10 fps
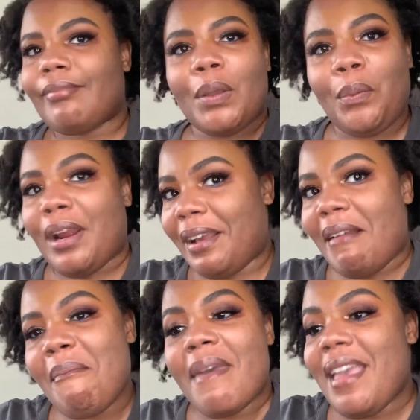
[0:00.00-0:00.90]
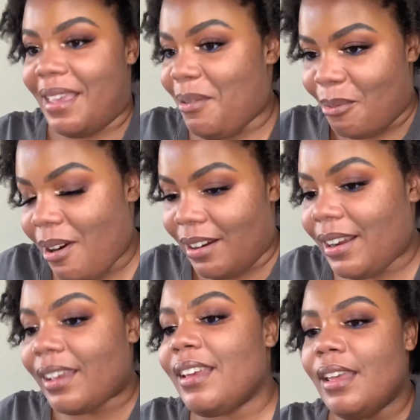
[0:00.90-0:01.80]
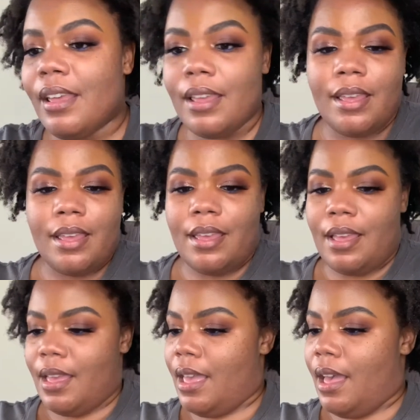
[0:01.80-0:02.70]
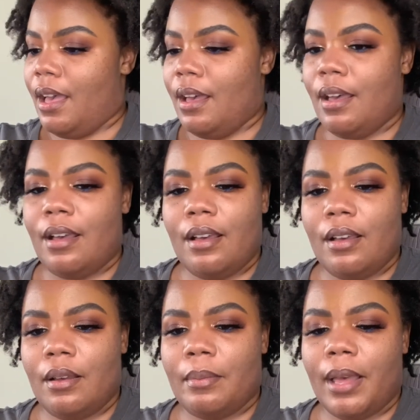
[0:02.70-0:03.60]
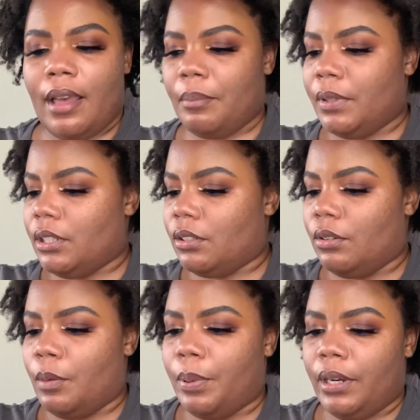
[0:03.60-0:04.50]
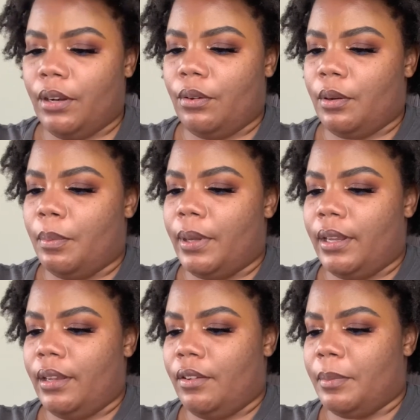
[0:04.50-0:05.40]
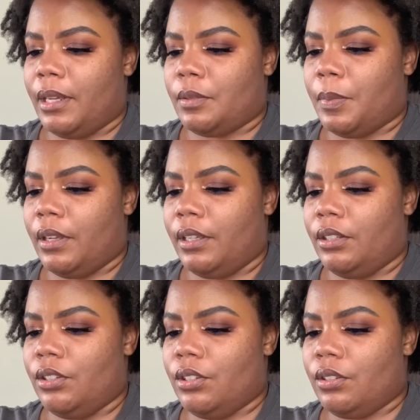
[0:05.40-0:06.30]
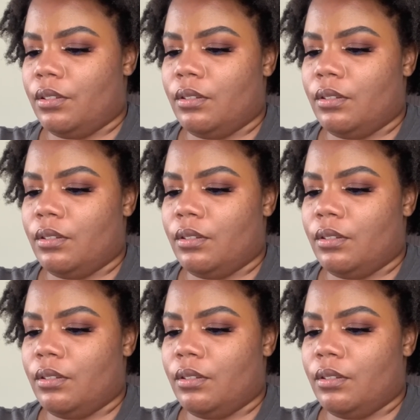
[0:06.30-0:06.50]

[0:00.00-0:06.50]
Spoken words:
we're gonna make it work. I'm just gonna put it on the butt of my sponge.